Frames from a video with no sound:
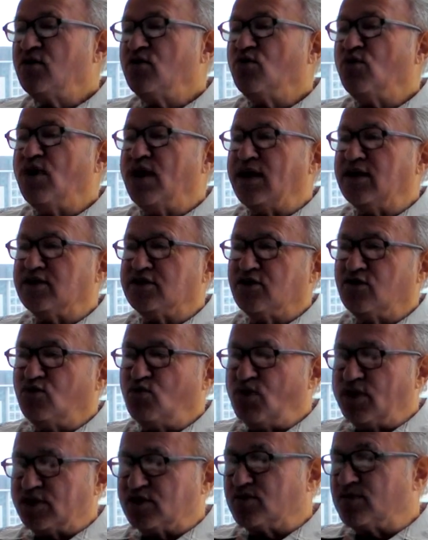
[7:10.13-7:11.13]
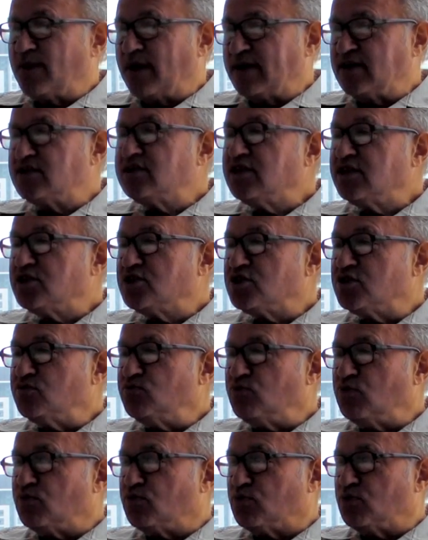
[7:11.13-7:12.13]
ways in which my
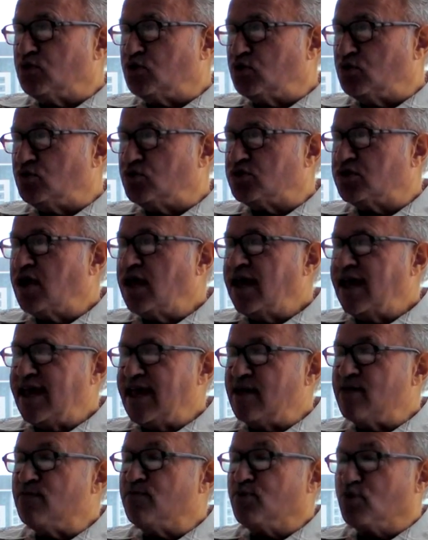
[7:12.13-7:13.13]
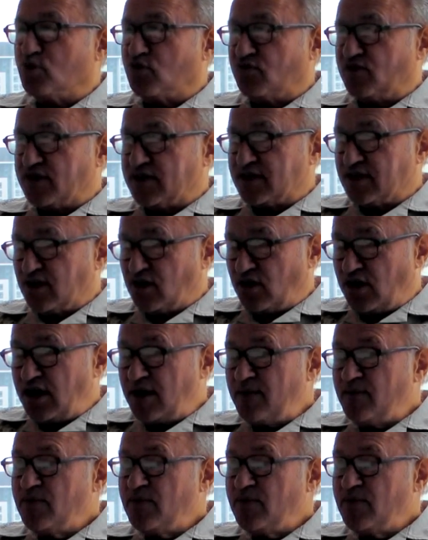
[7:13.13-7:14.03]
system would produce imperfect law.